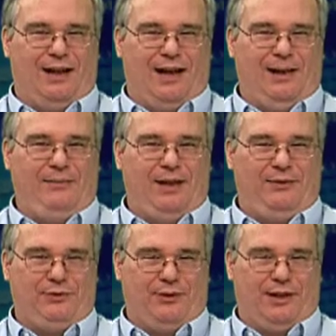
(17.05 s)
I'm Dave
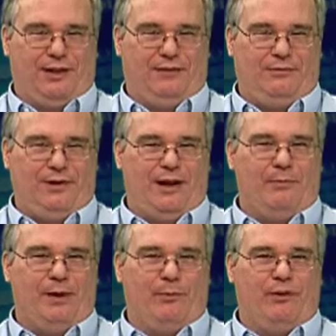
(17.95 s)
Stradell, a
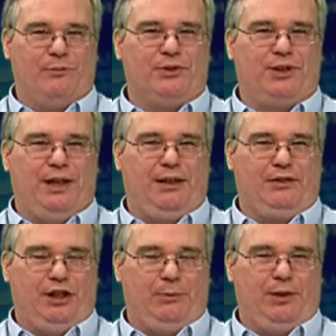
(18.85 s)
member of Muskegon
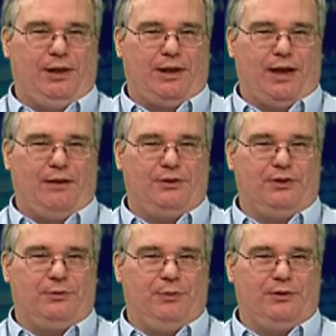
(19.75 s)
Community
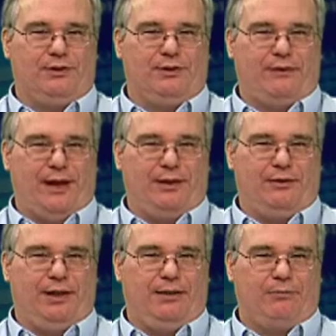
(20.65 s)
College's business
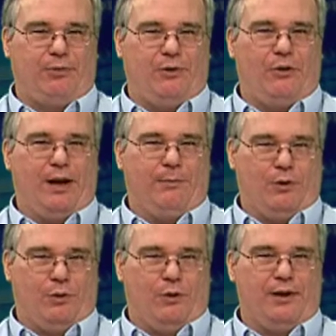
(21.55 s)
faculty and program
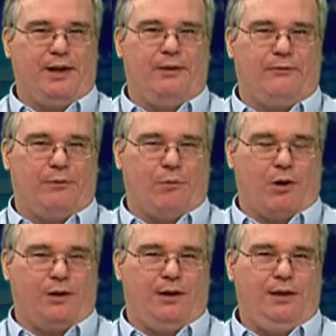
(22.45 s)
coordinator for
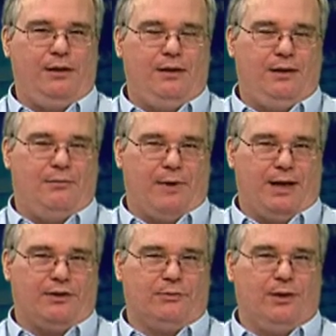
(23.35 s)
marketing,
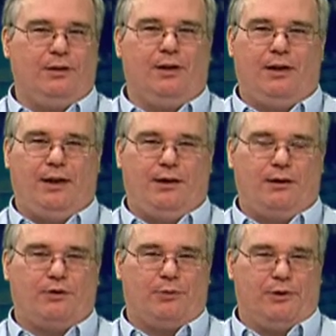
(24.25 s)
management, and
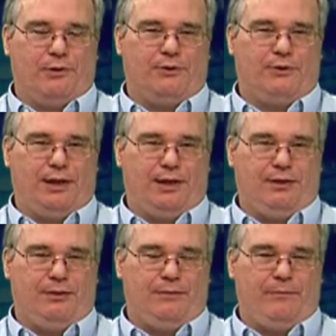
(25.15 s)
entrepreneurial
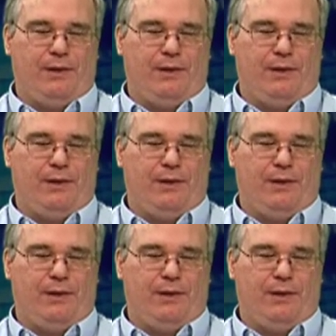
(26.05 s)
studies.